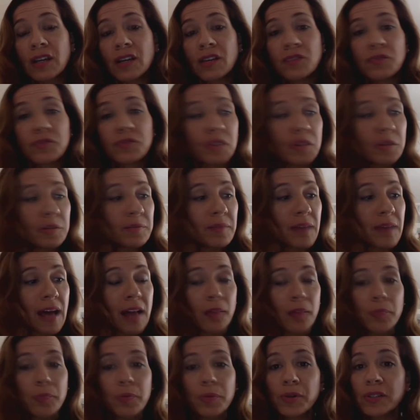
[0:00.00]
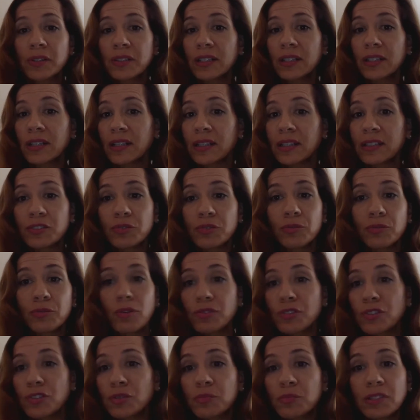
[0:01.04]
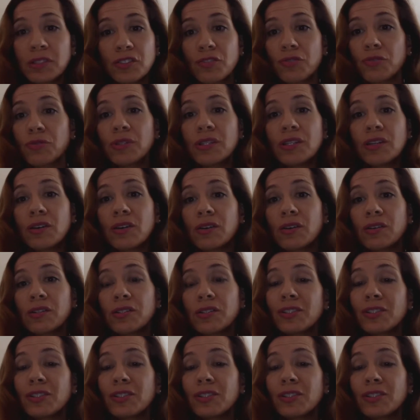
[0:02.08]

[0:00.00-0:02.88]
from Alberta, Toronto, Montreal.